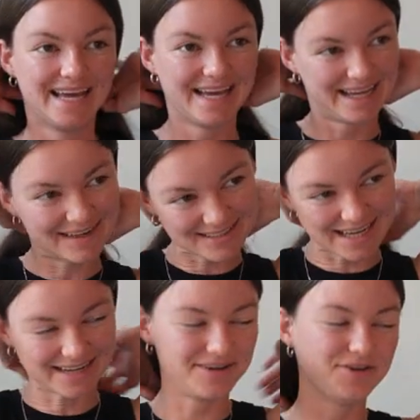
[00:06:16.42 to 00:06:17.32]
And I was
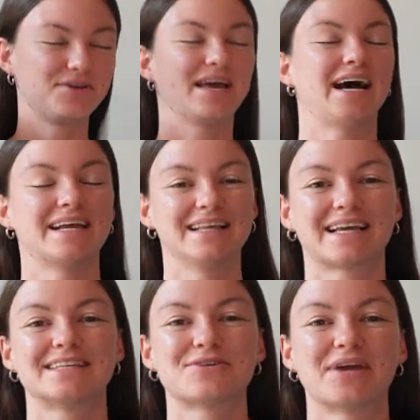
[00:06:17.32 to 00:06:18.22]
like, no, you got it. Like,
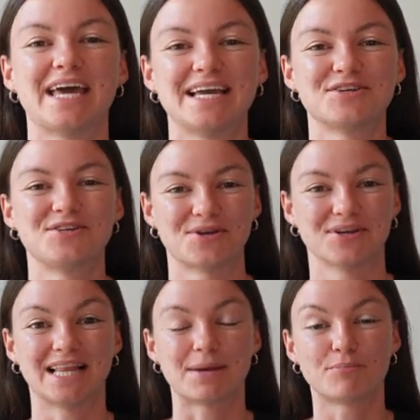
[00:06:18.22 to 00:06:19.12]
it's okay. And she
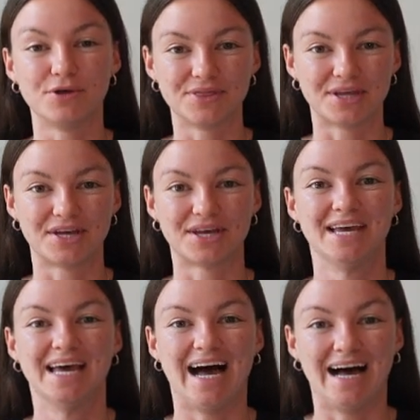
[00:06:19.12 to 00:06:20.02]
started like putting the
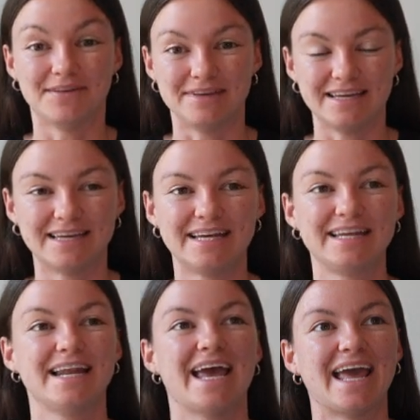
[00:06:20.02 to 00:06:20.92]
IV in,
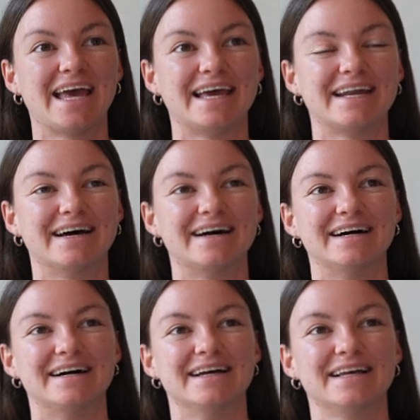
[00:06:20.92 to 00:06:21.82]
and
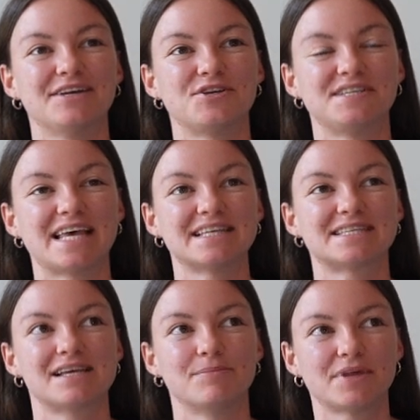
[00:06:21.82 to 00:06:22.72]
she said
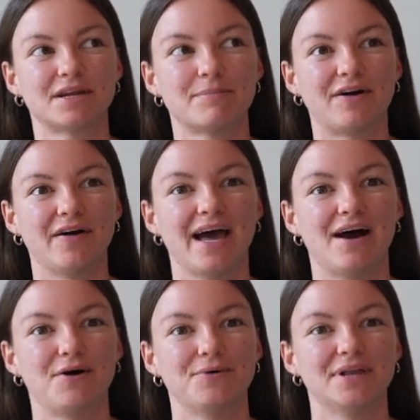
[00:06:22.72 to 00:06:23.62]
something about
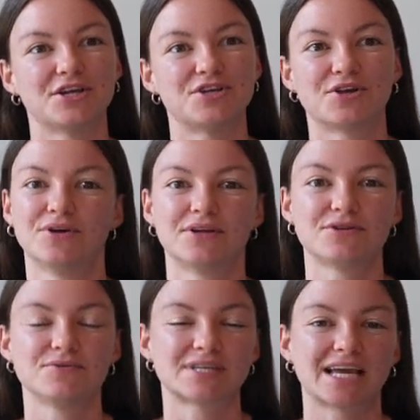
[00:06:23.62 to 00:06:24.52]
how like she couldn't.
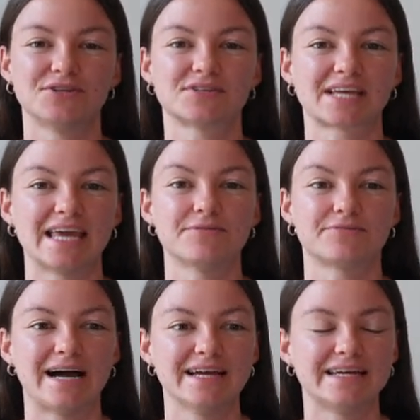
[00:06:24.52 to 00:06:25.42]
She was like, I just can't
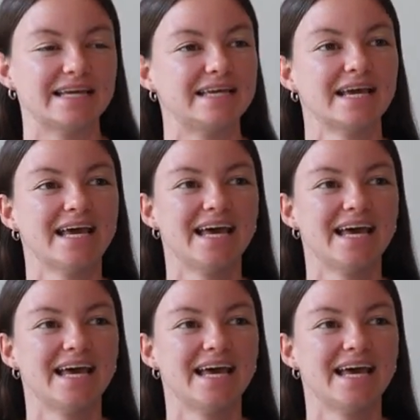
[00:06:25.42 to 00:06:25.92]
find it.